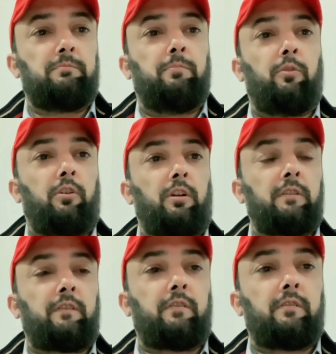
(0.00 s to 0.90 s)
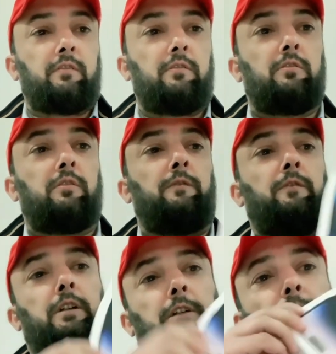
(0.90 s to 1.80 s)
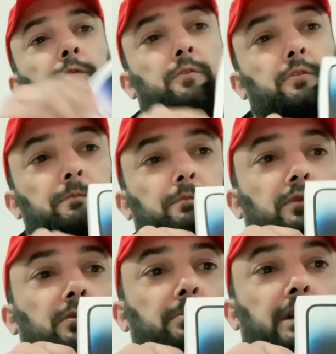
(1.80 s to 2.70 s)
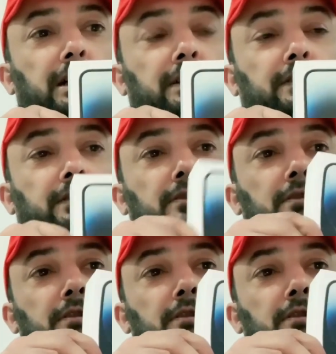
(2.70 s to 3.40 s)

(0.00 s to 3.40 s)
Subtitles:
box of iPhone Pro Max.